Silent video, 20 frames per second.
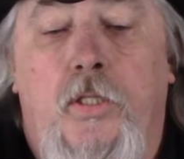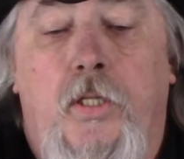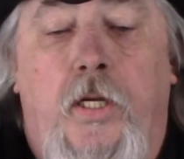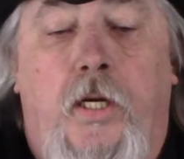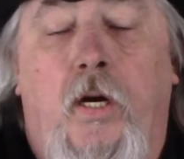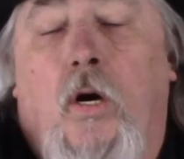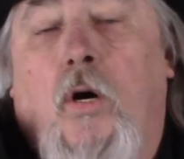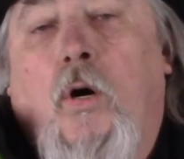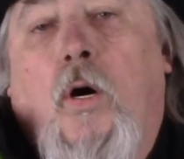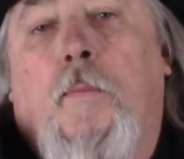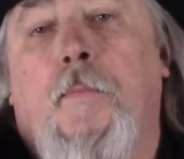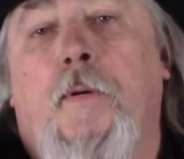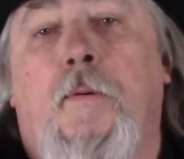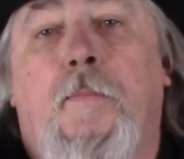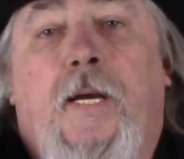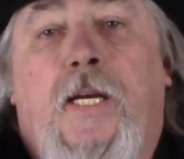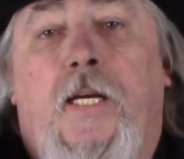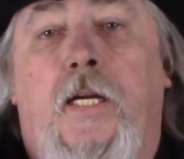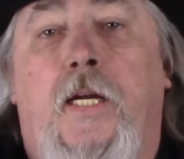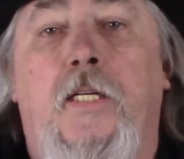think, oh, I'm going to
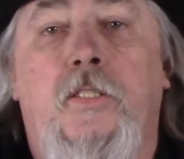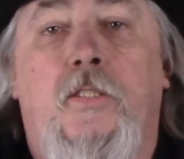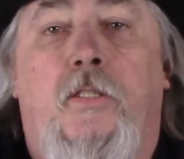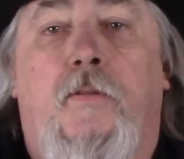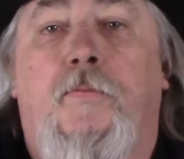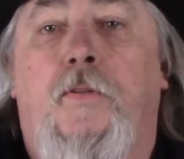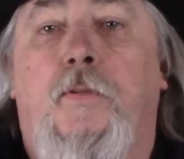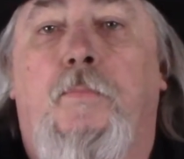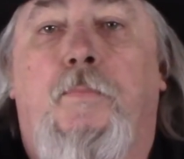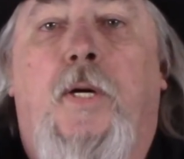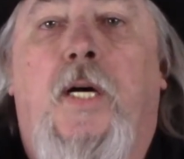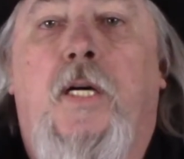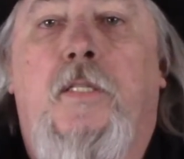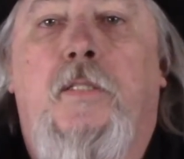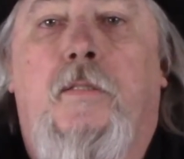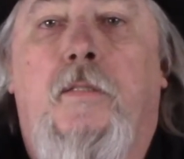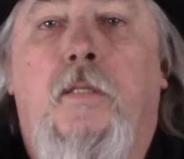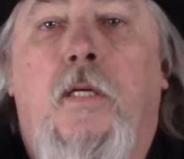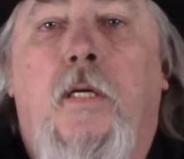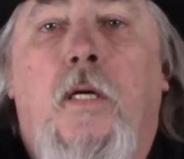make an extra few
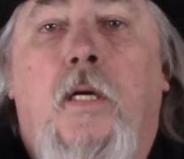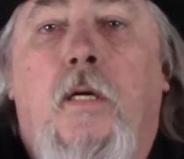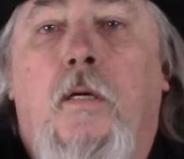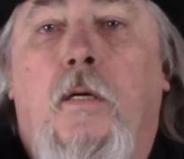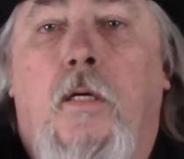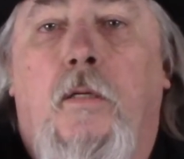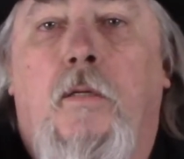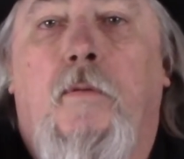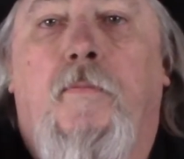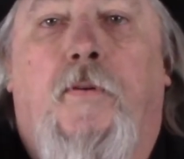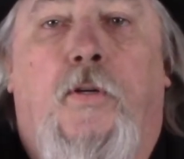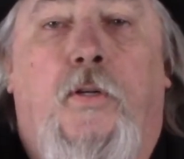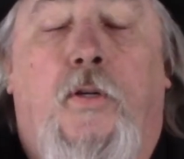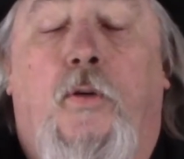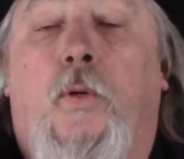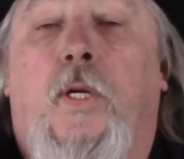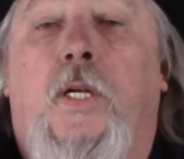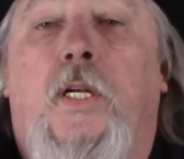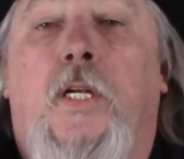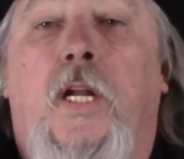bucks for
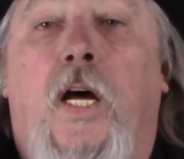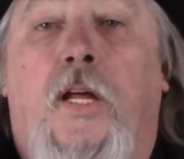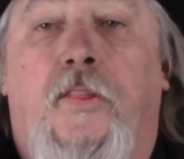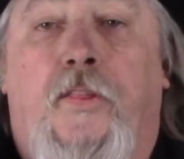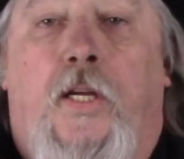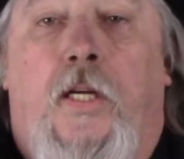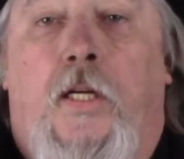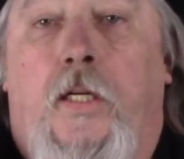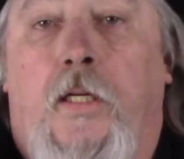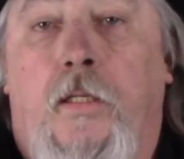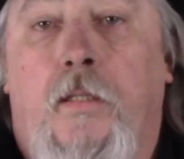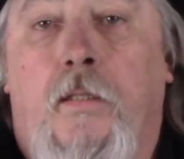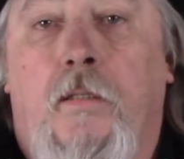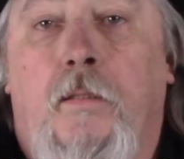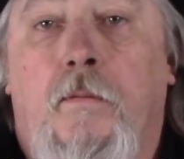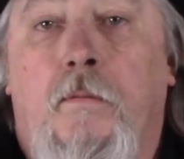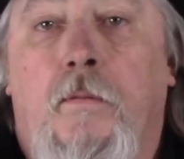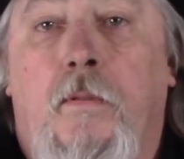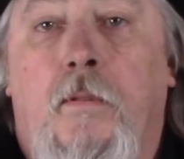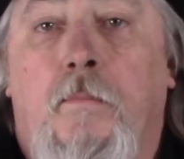doing nothing
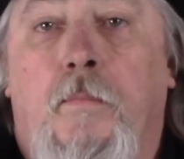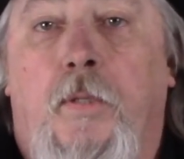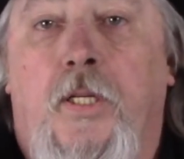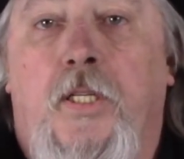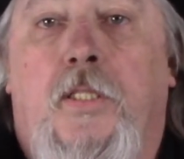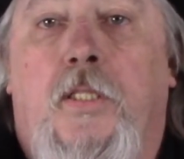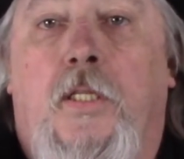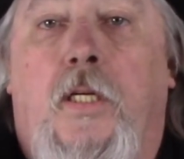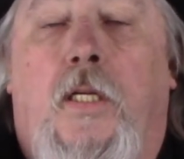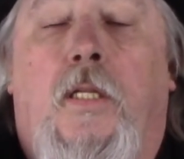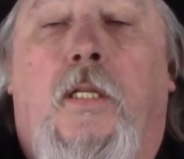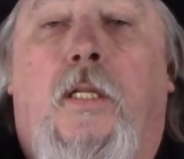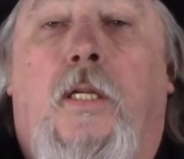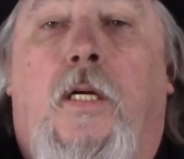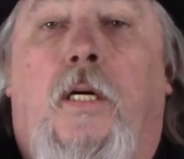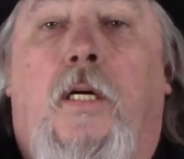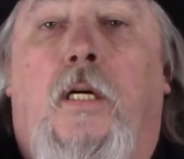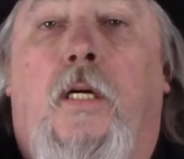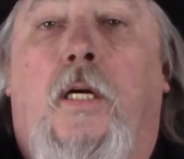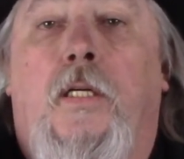but sitting
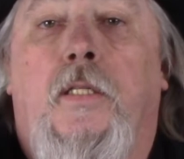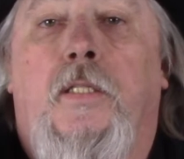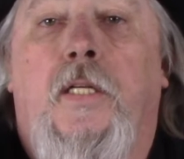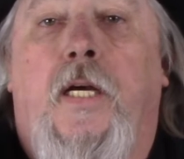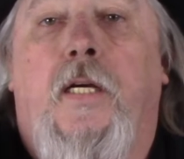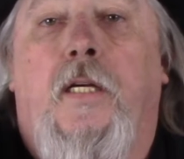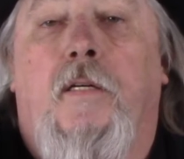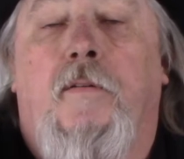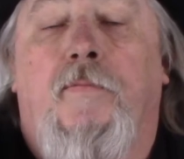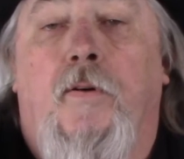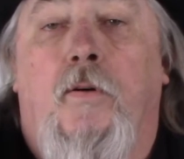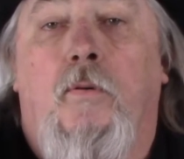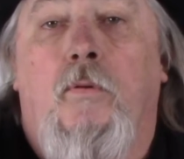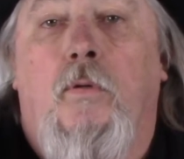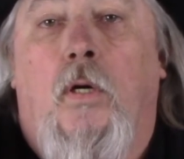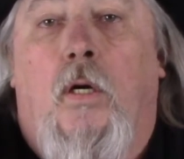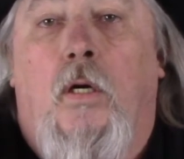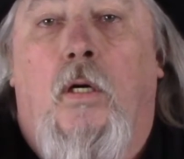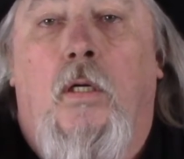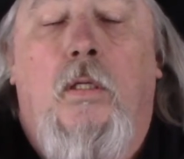there and taking a phone
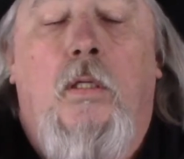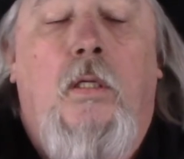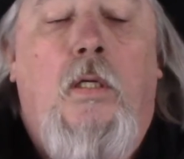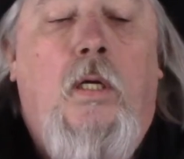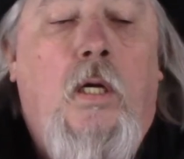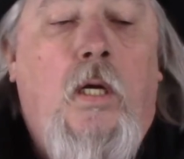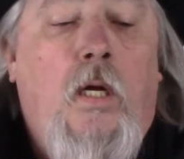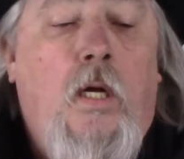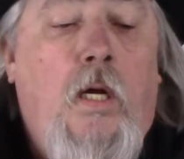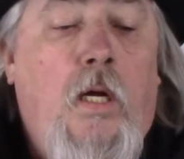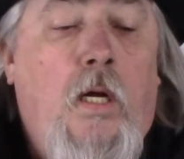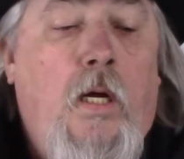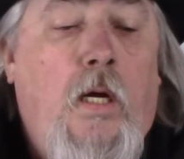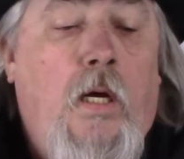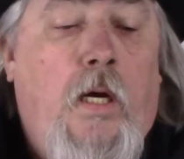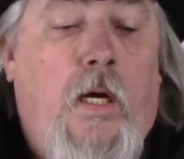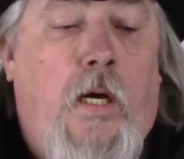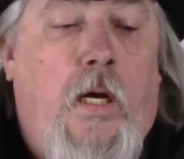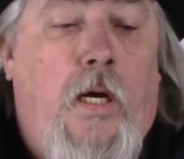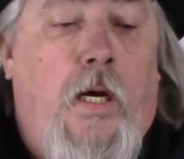call.
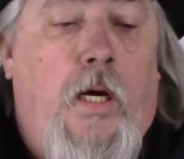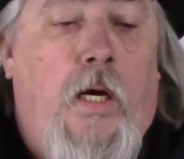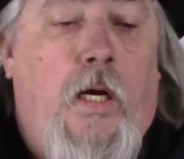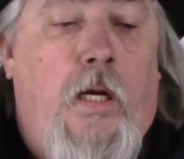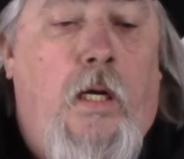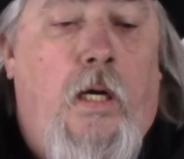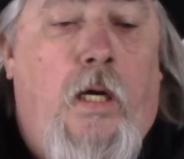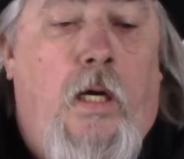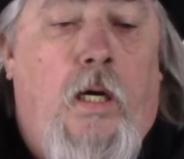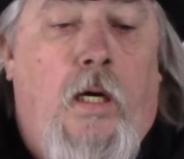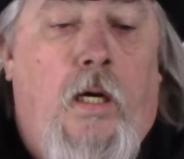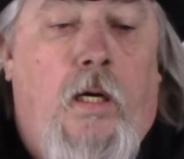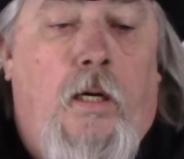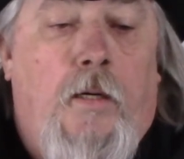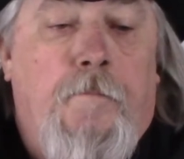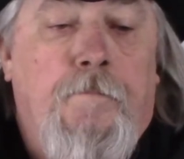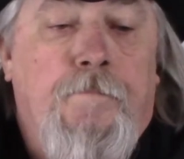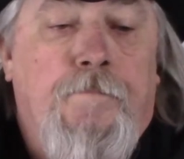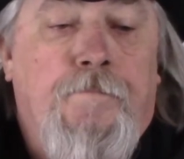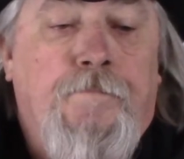And
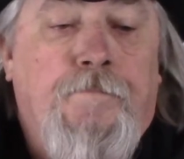I'm